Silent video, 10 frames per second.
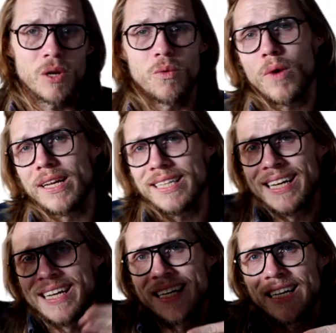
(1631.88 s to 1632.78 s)
What
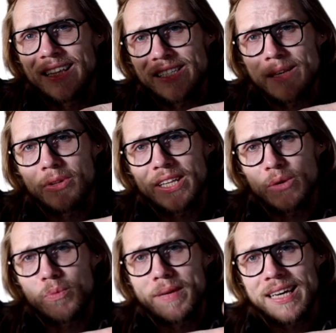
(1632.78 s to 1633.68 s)
the simile
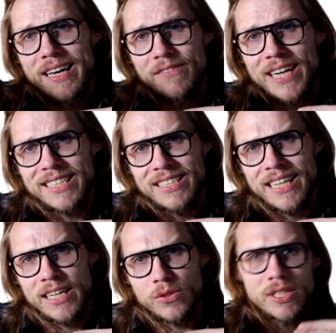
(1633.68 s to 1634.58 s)
would be if Dyson
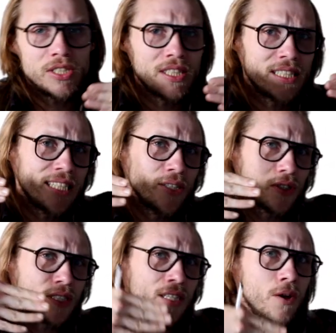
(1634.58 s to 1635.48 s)
Daniels is to
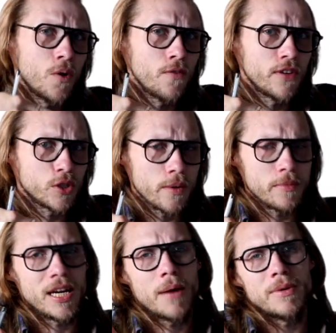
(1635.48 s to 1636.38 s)
steals, Victor
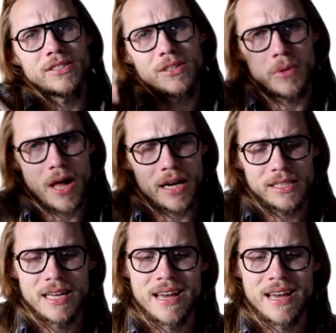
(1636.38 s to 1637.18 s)
Wembanyama is to blocks.